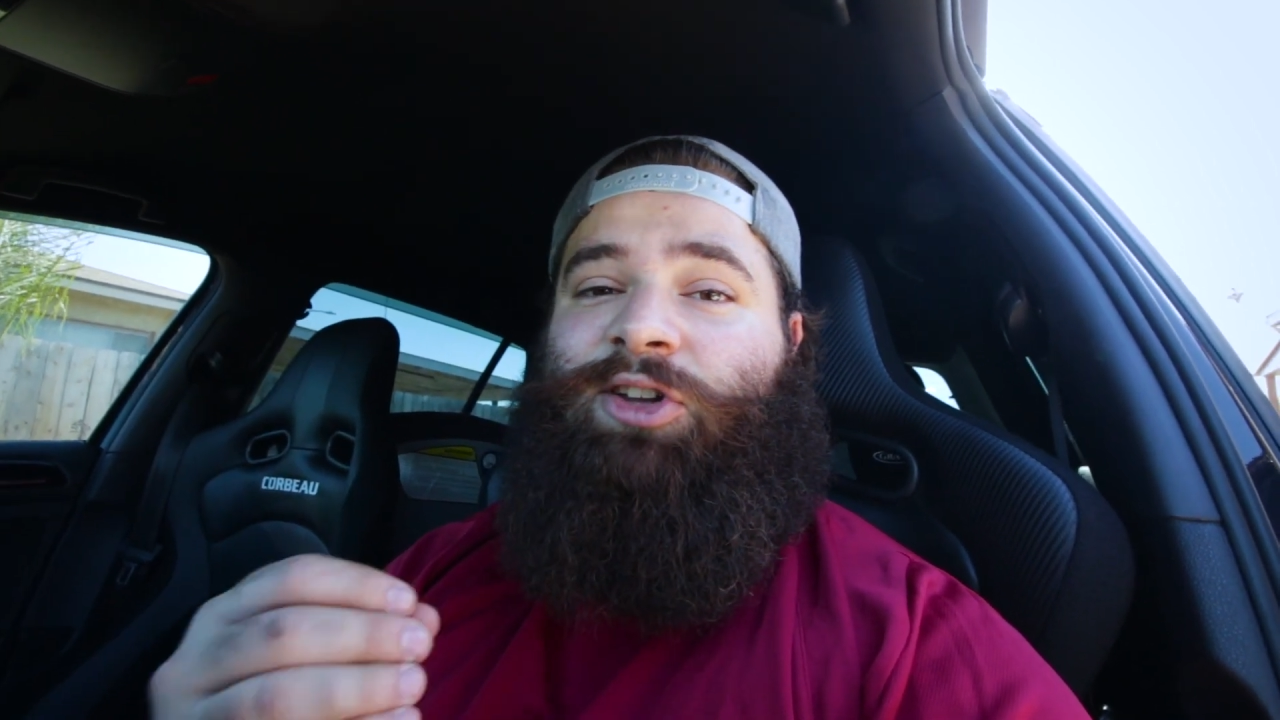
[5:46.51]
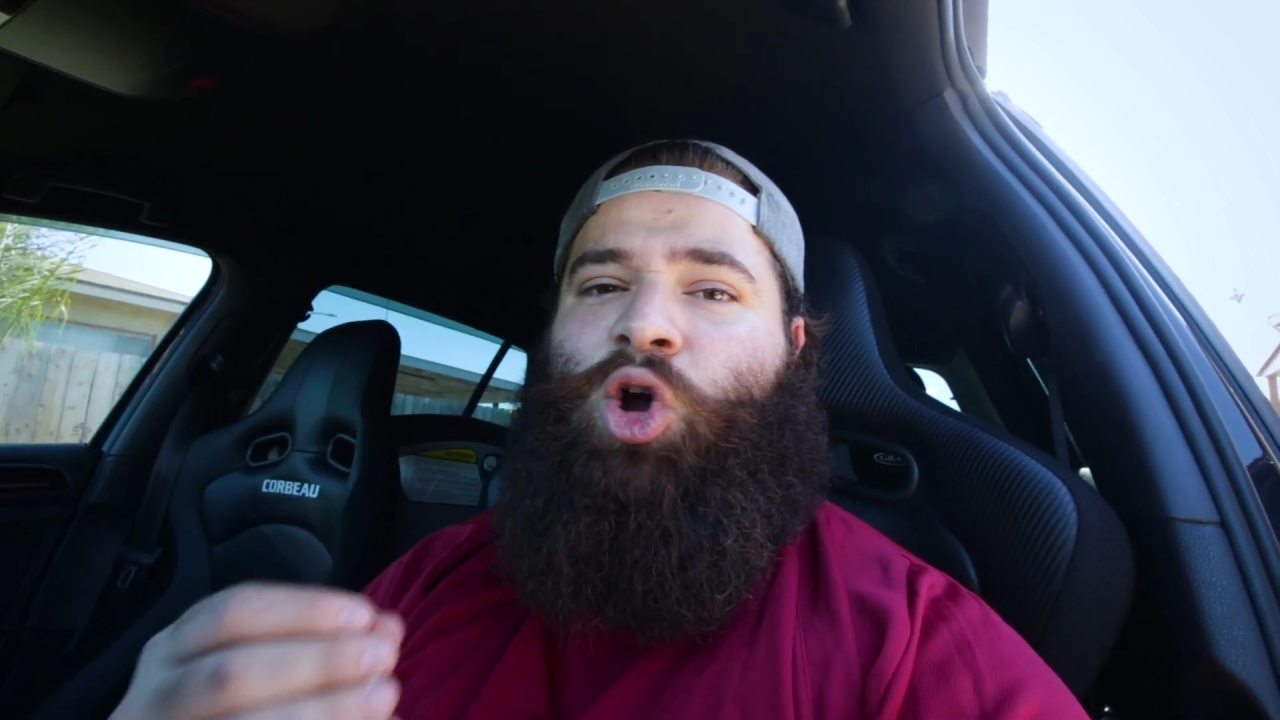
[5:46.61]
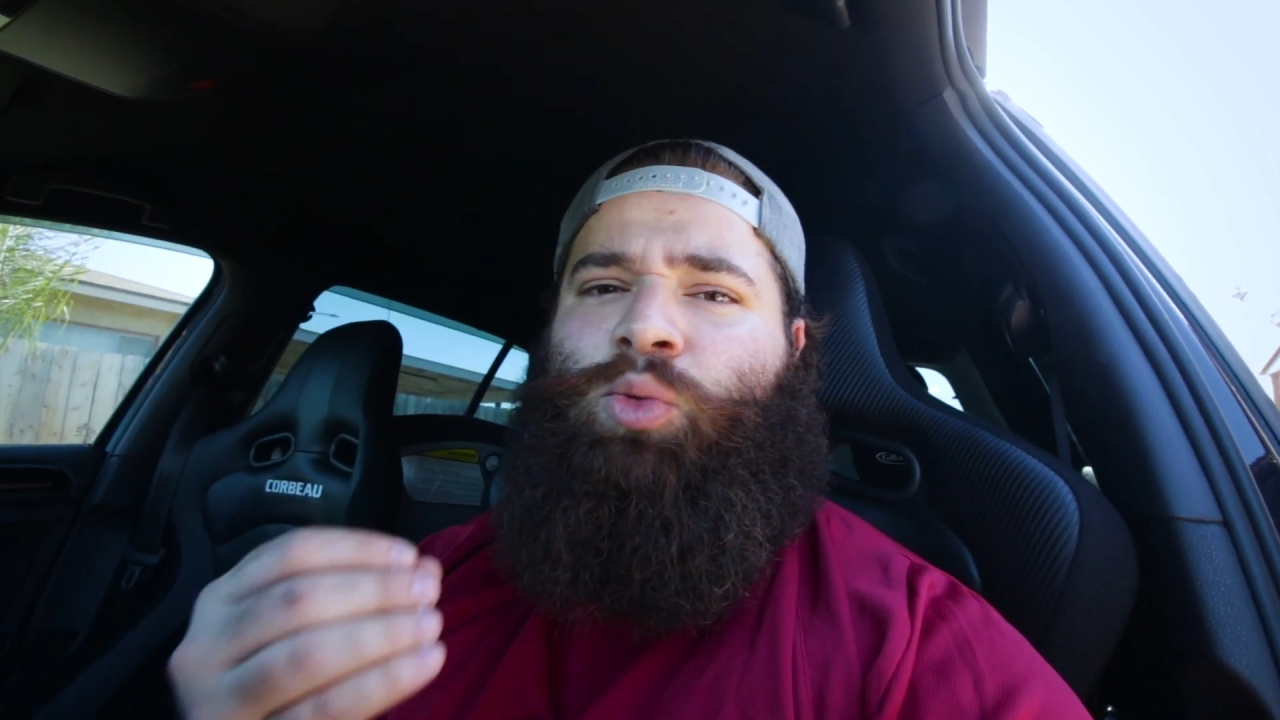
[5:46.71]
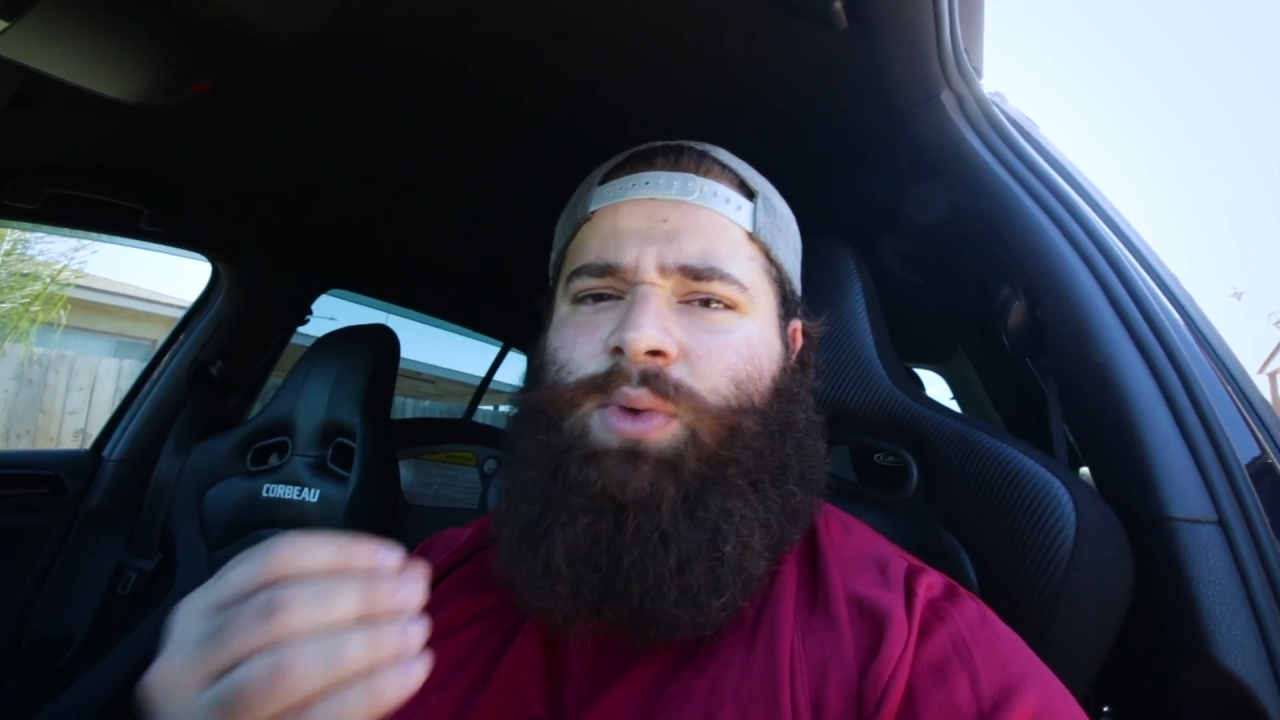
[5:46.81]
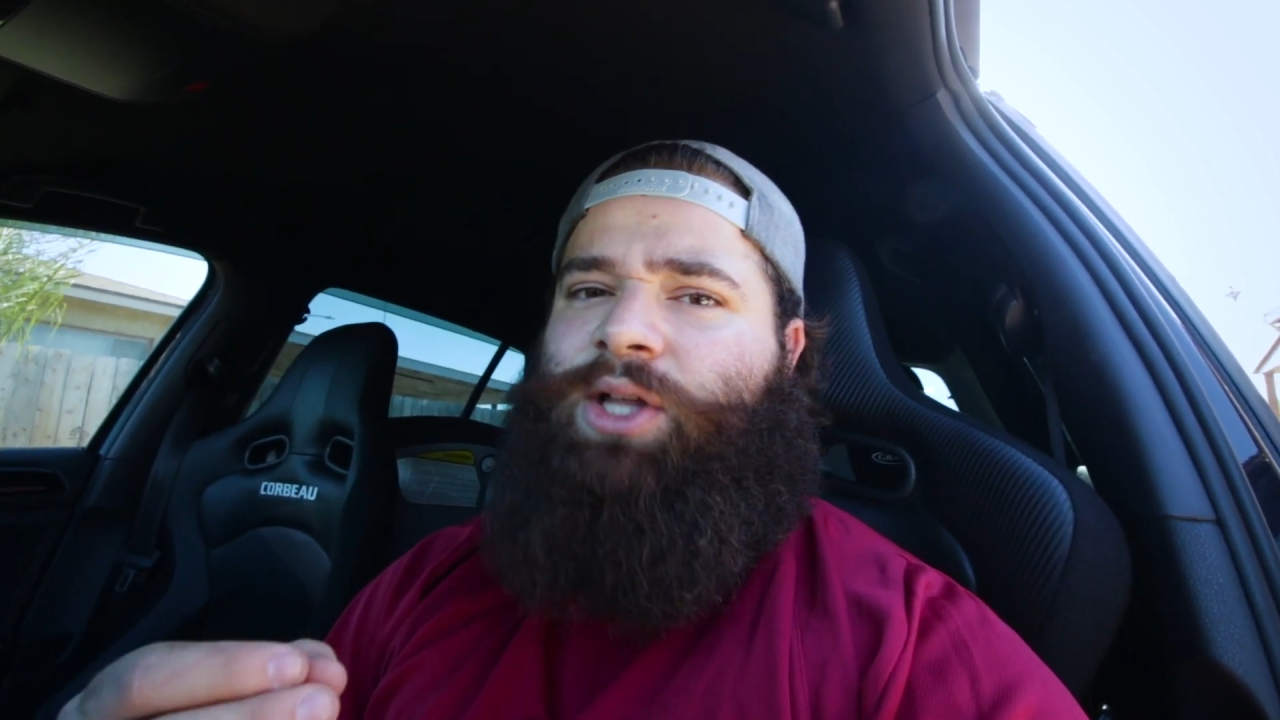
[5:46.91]

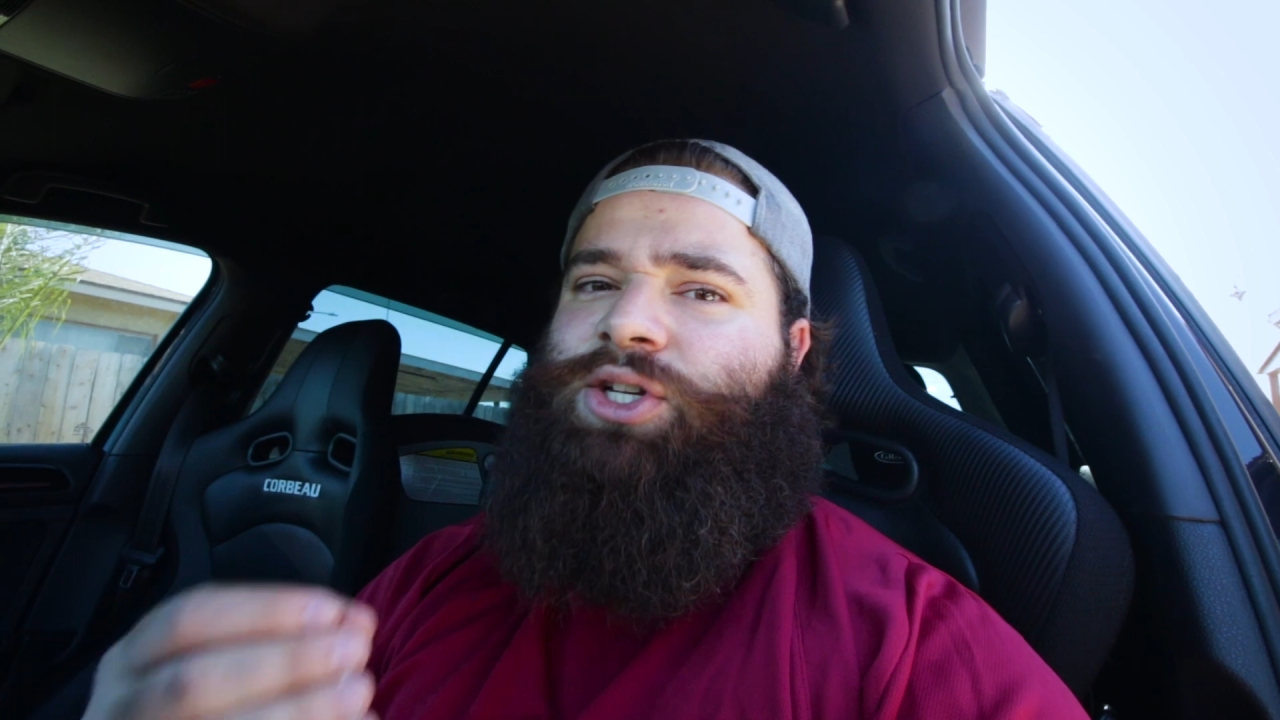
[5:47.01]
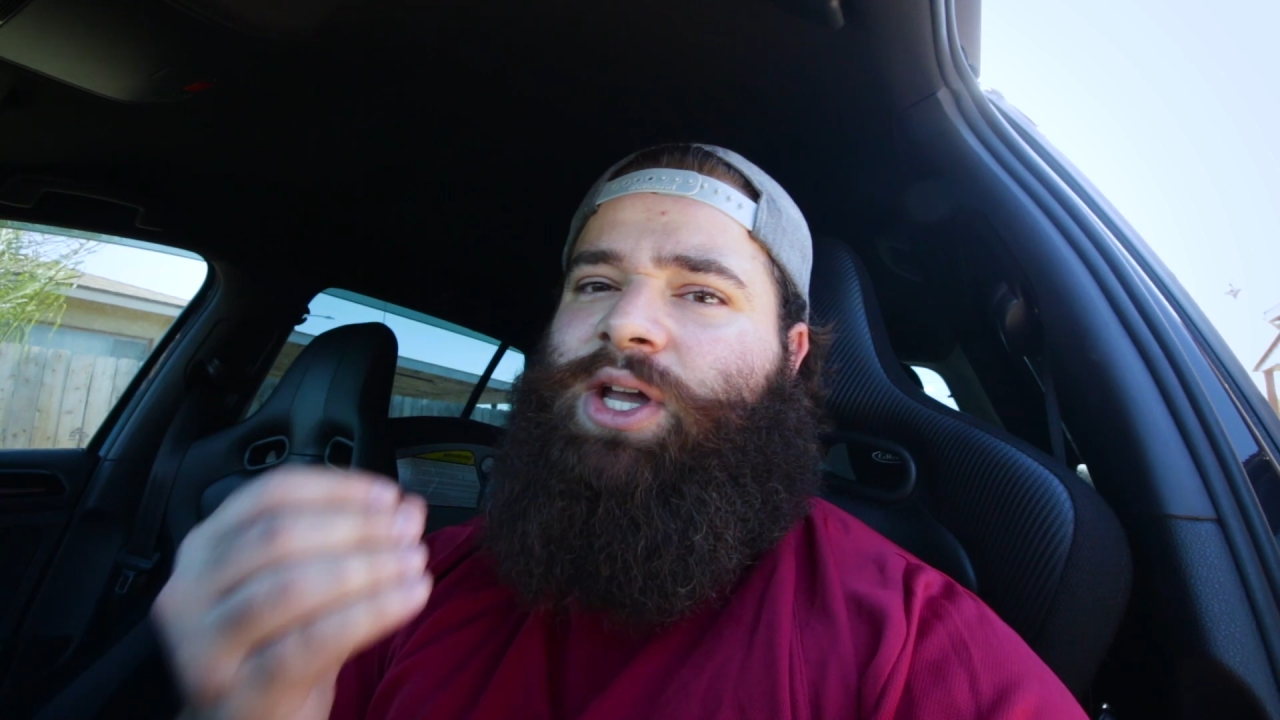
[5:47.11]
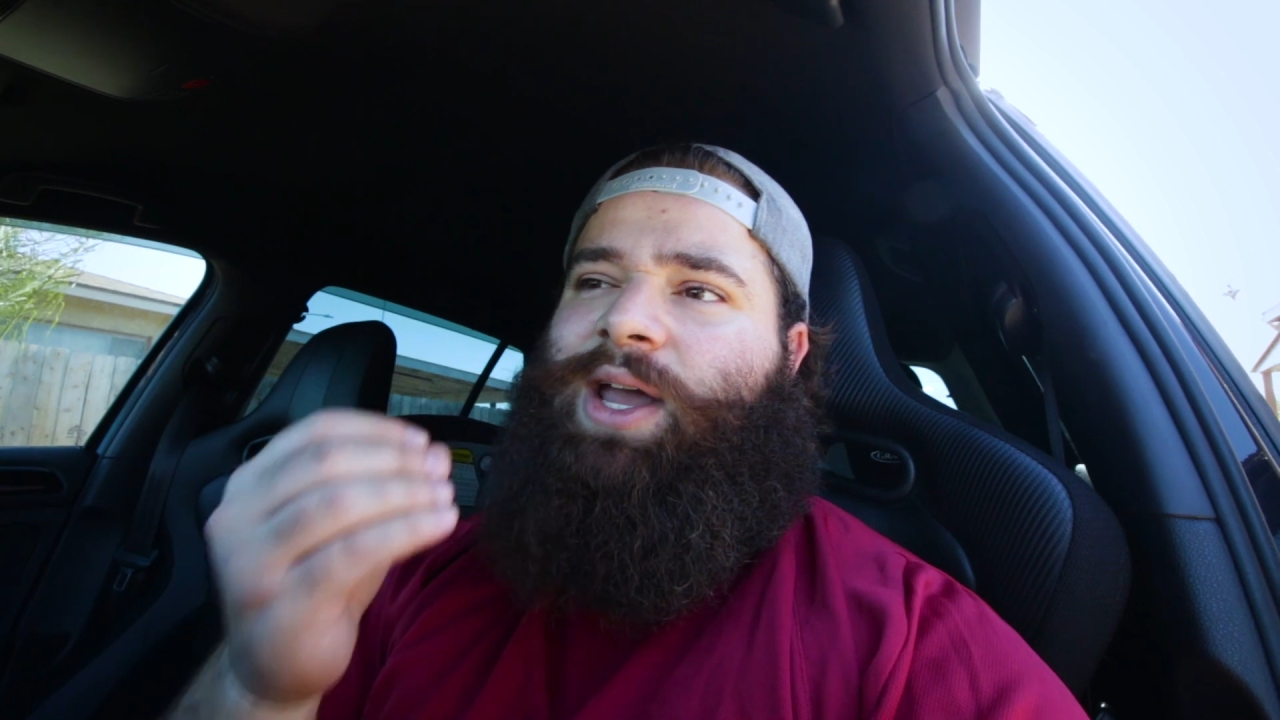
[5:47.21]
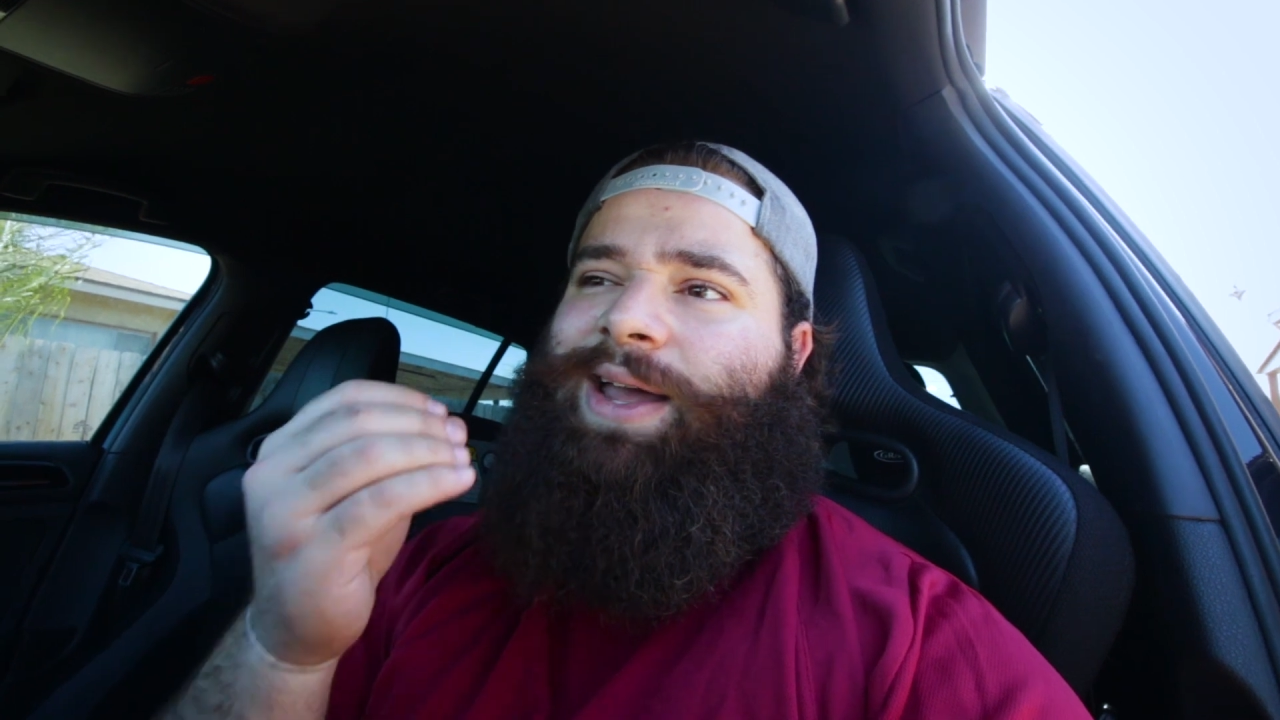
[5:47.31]
so much